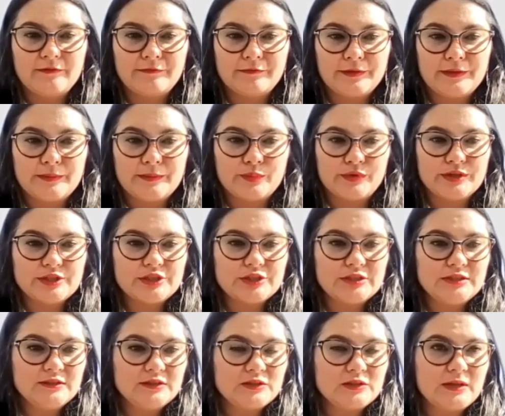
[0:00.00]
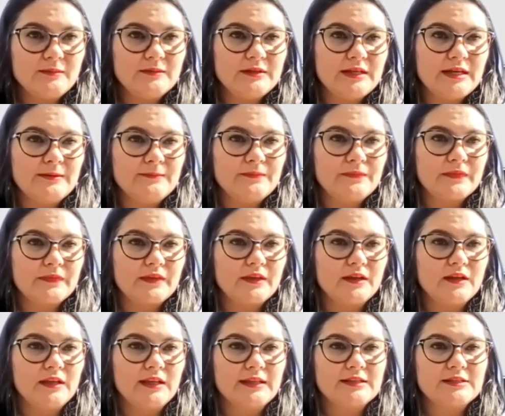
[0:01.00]
for depression, insomnia.
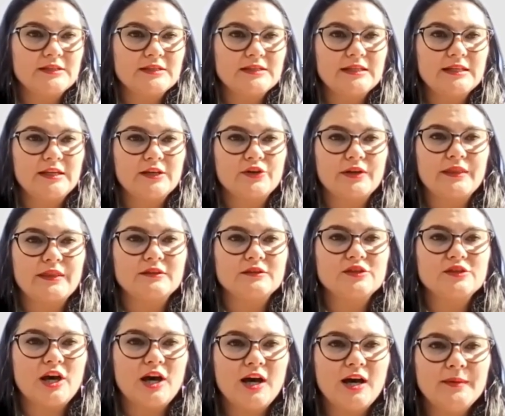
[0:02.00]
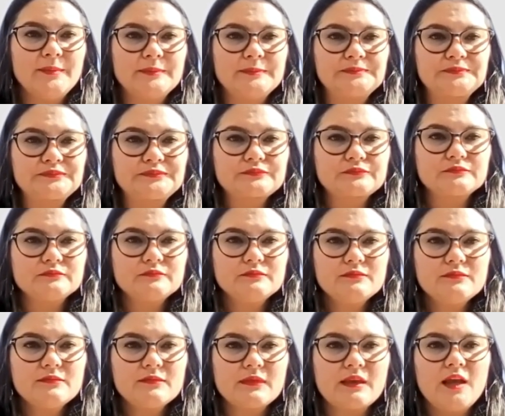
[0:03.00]
Let's see here at the top.
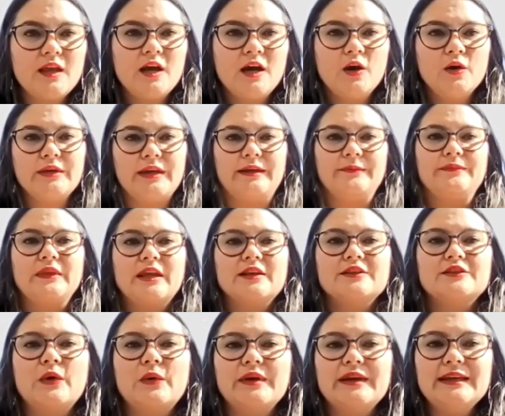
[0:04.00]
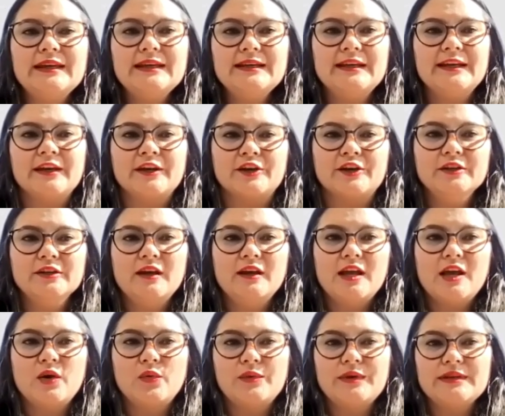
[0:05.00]
Okay, so in here
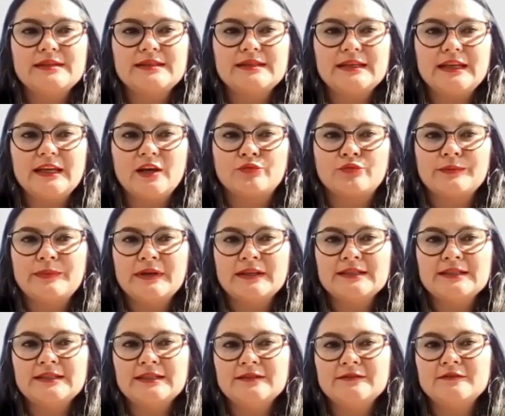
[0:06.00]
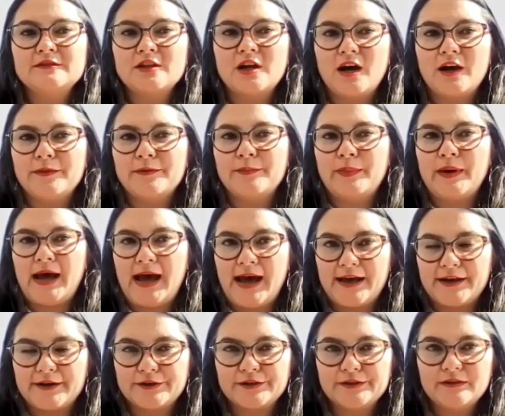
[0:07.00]
we see repetitive thought
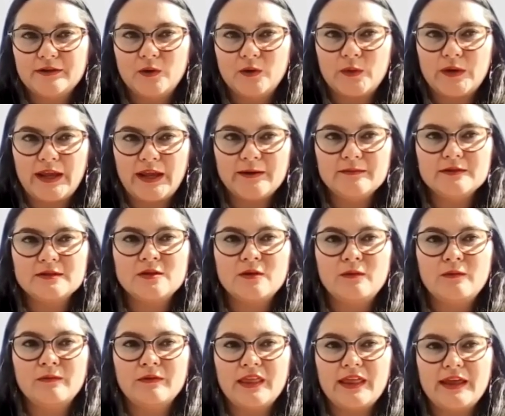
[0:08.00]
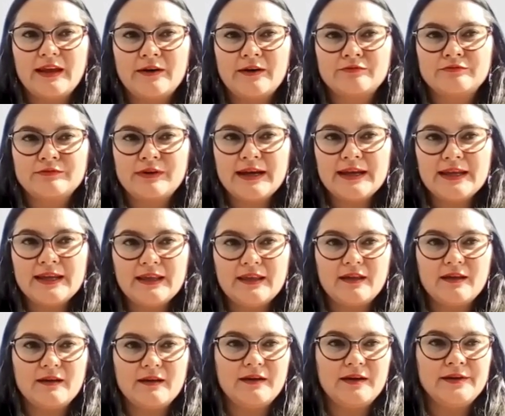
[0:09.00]
pattern. Okay, so right
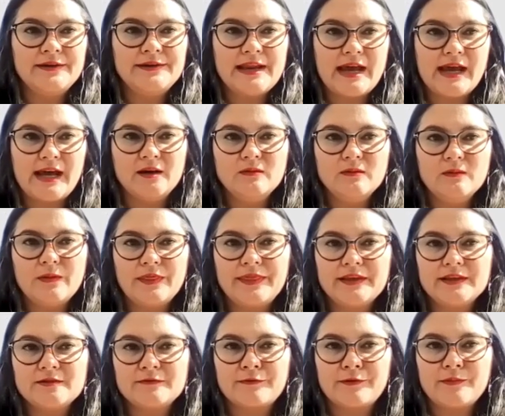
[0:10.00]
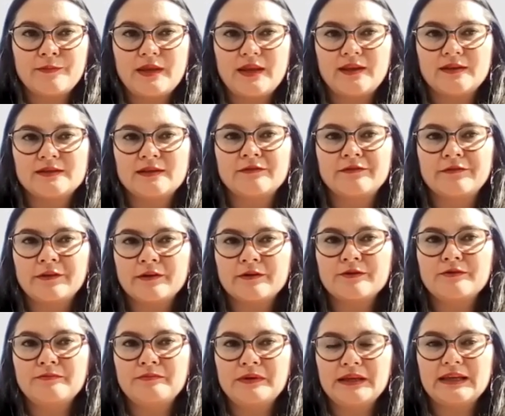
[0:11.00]
now, this for me is a
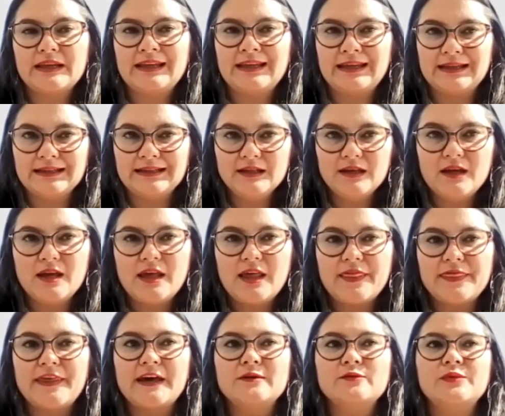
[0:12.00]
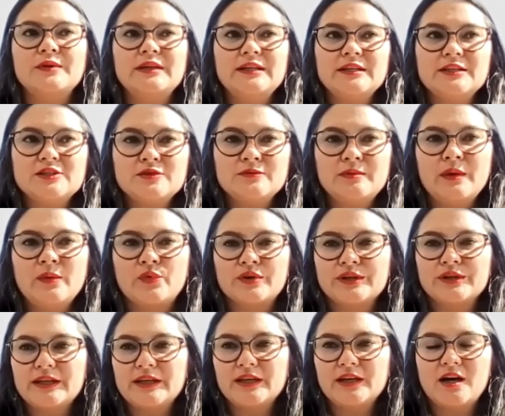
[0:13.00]
very big hint that we need to be
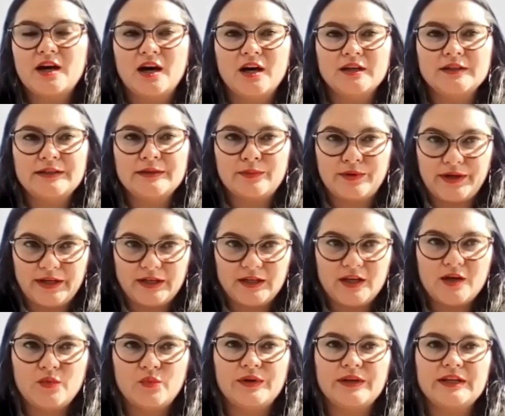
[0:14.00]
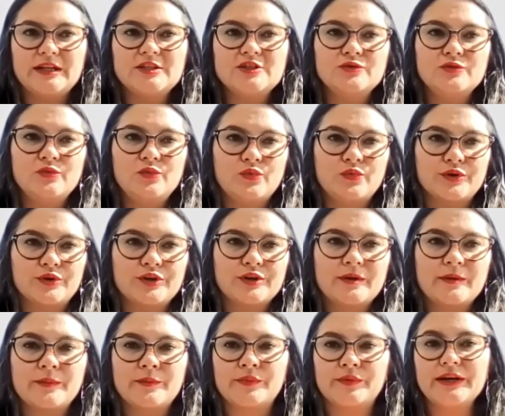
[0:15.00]
working on the brain. We need to work
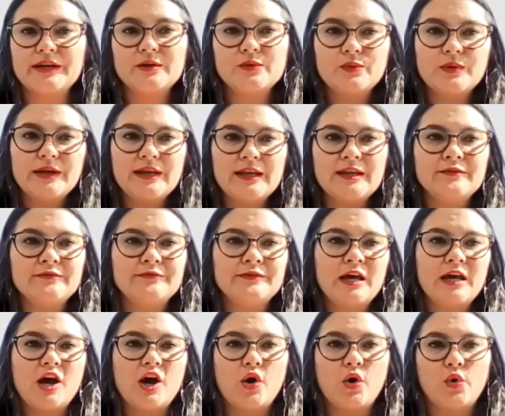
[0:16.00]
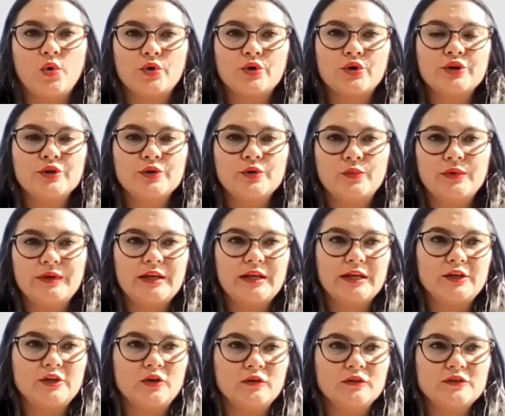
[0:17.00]
brainwave, or we
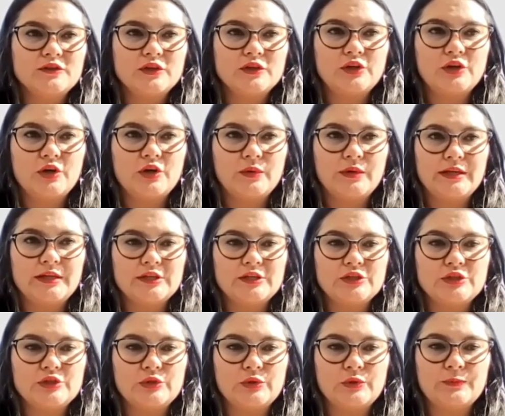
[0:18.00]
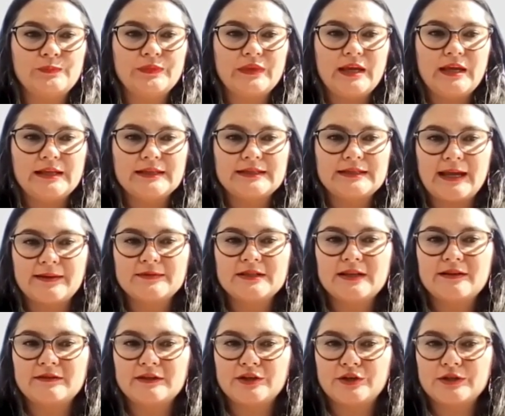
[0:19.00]
can also go into time
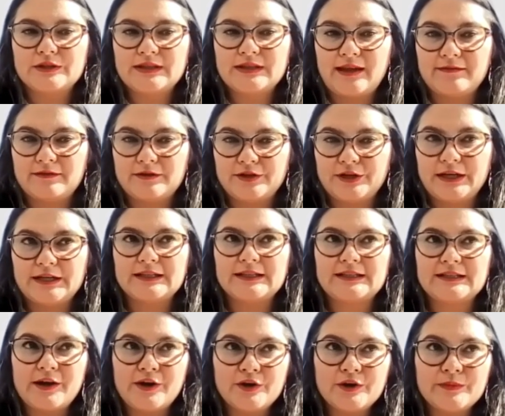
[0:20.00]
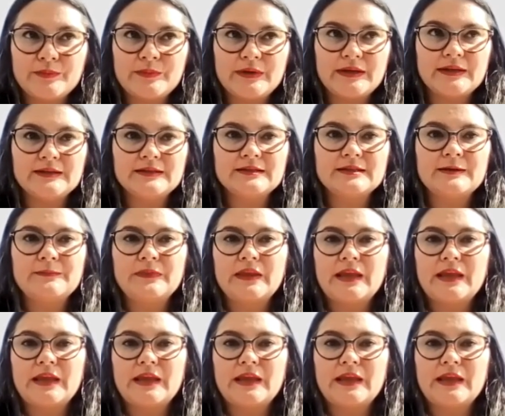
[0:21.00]
cybernetic therapies.